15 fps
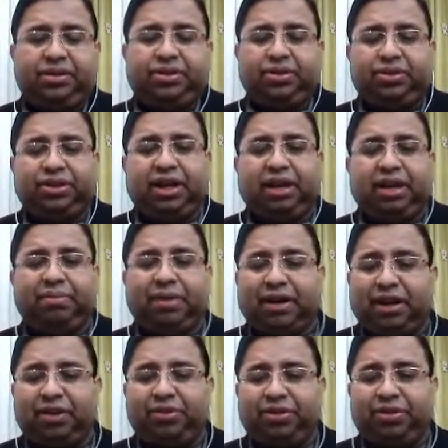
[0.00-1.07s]
So general
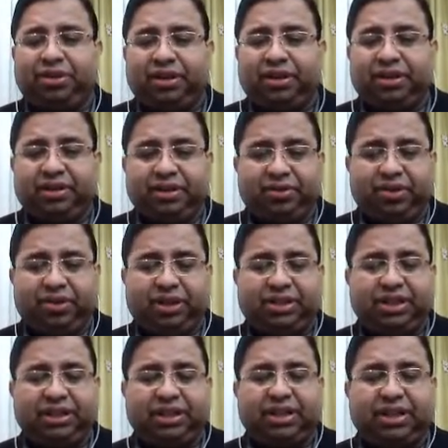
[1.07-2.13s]
background, what I
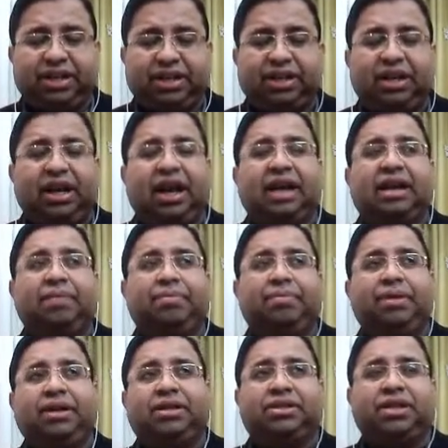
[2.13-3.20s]
said the title, an
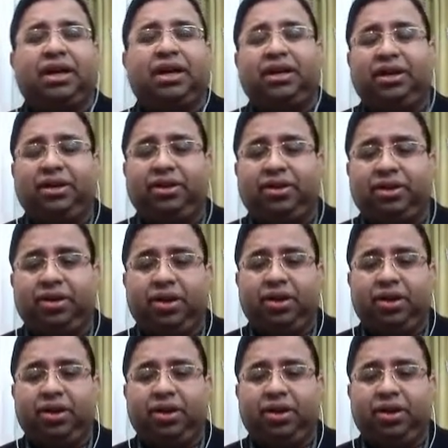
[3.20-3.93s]
empirical study